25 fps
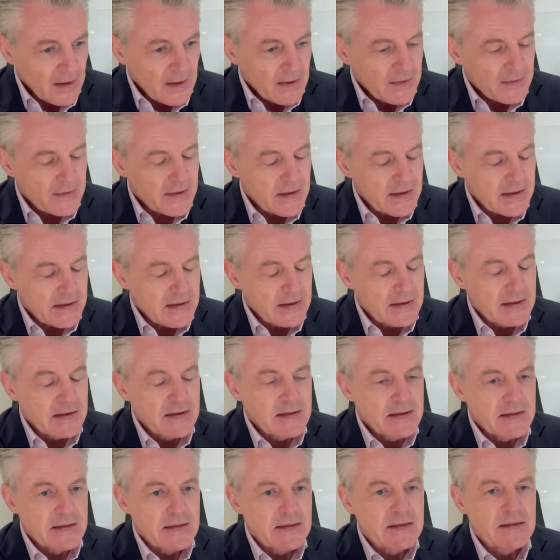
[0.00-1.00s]
The,
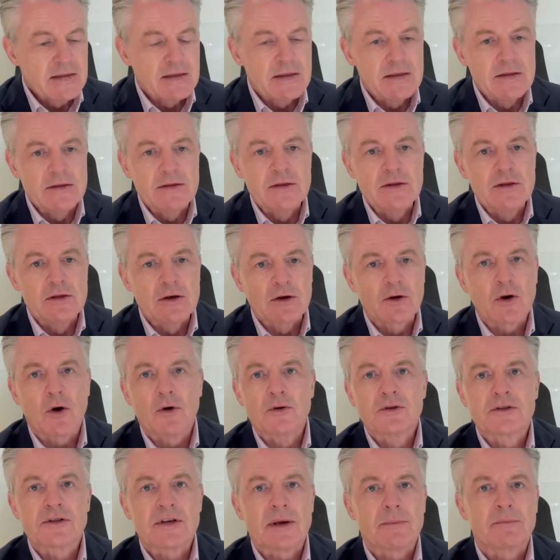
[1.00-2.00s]
the
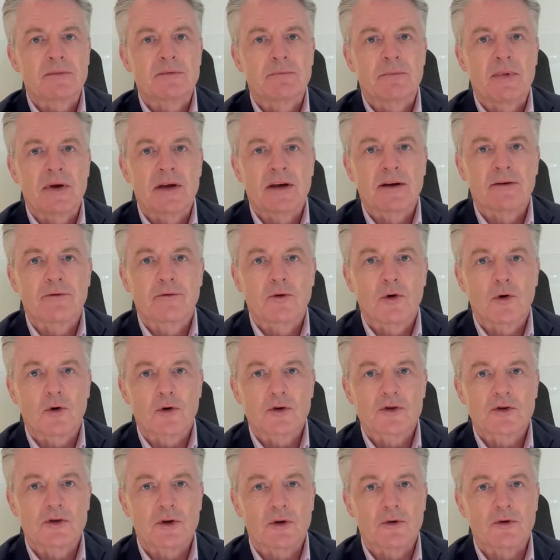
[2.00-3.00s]
concept being, of
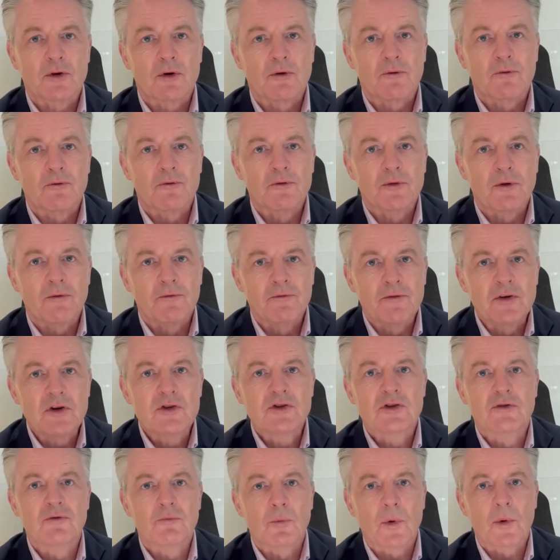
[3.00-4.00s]
course, that the, the
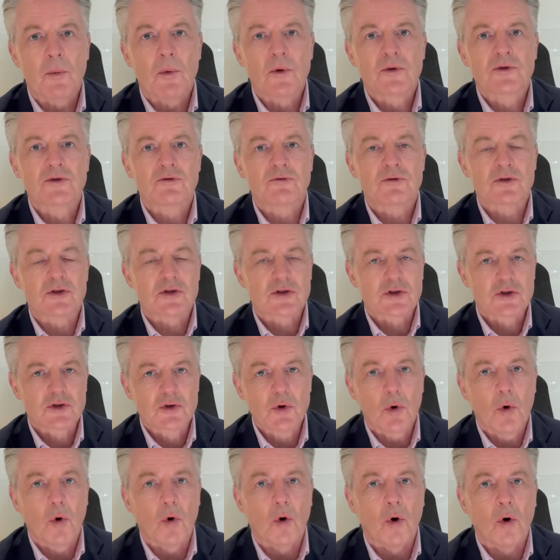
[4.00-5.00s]
vision we want to
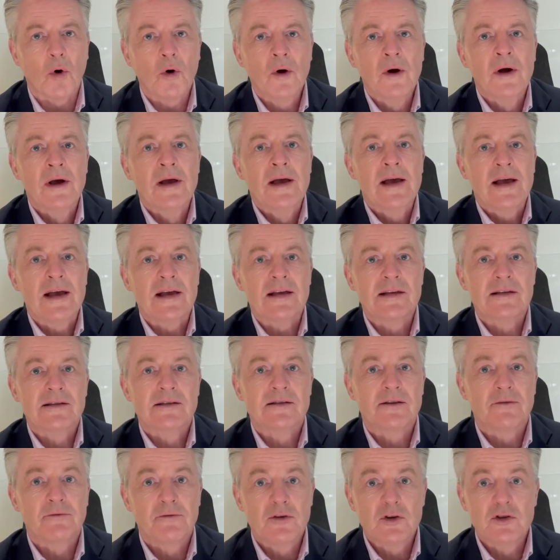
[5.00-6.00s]
restore is
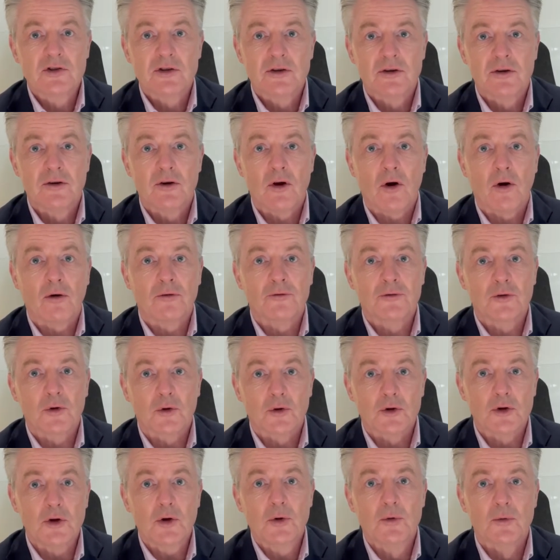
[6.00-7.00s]
the vision of your
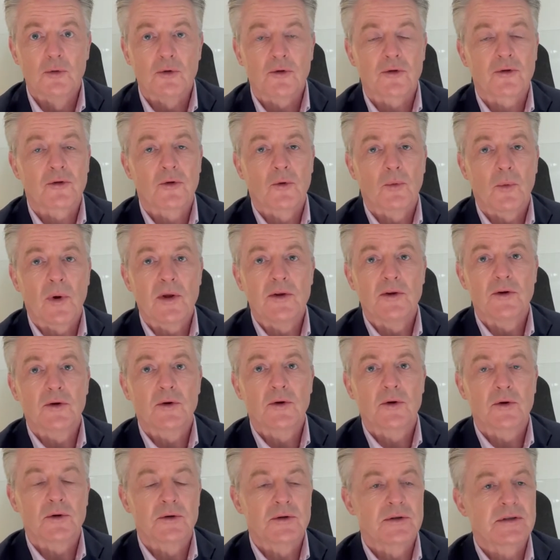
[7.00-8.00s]
youth when you
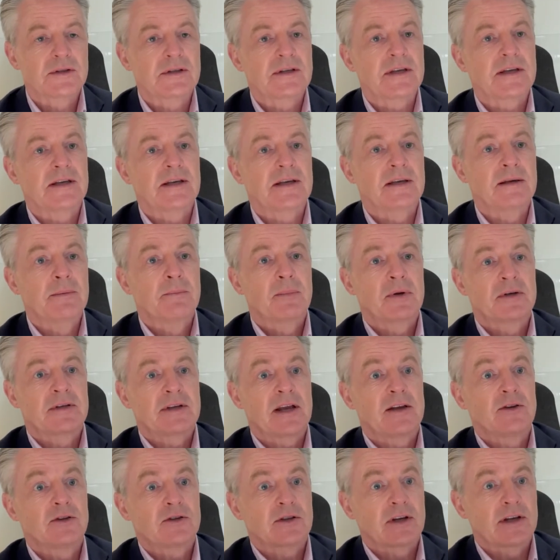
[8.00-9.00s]
could see
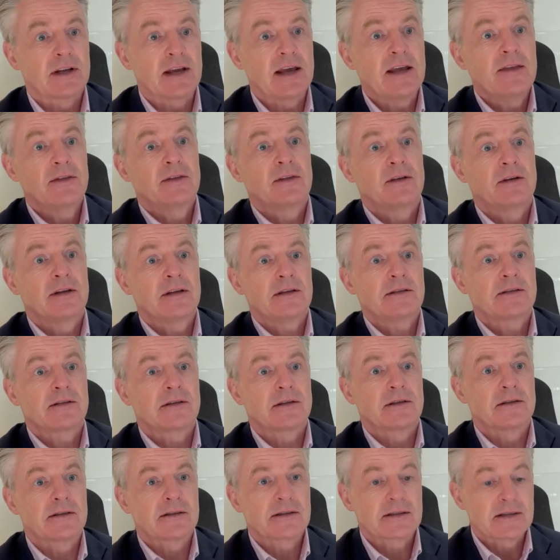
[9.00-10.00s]
potentially in the
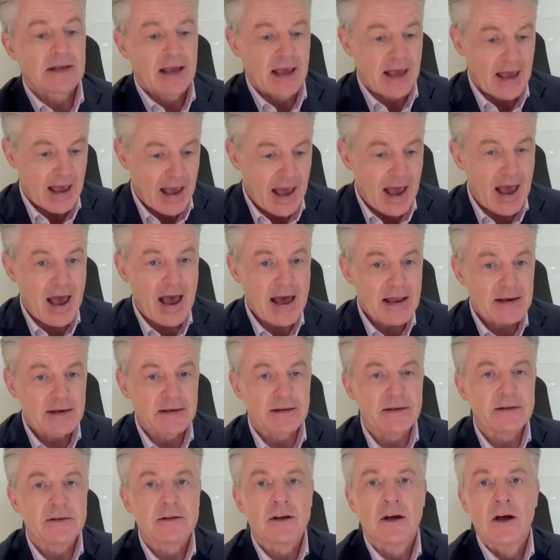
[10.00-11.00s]
distance
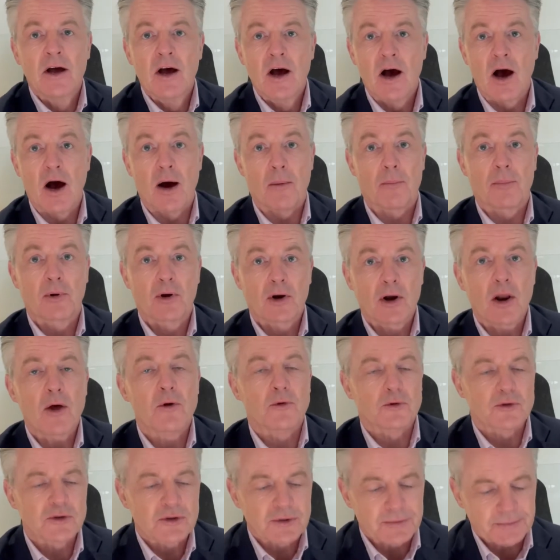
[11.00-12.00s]
and up
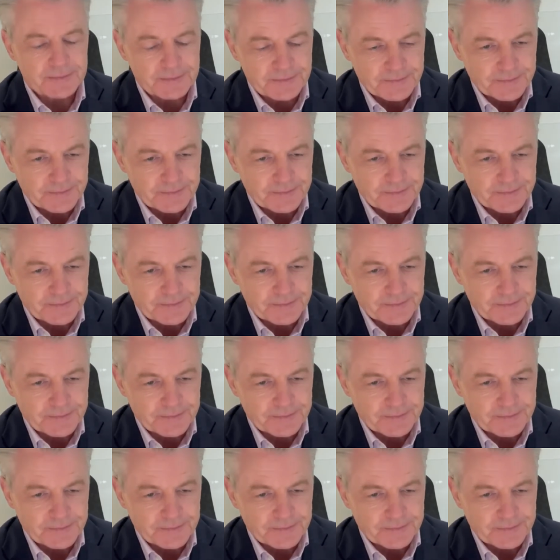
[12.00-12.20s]
close.